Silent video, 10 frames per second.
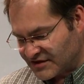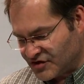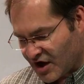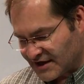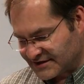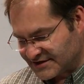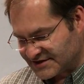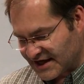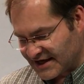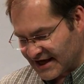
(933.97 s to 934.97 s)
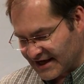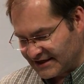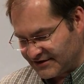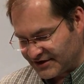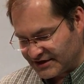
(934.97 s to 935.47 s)
not to say
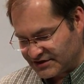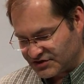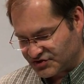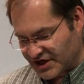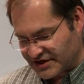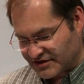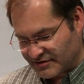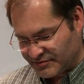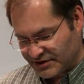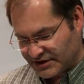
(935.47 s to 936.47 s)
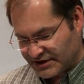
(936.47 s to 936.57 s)
anything to Jacob,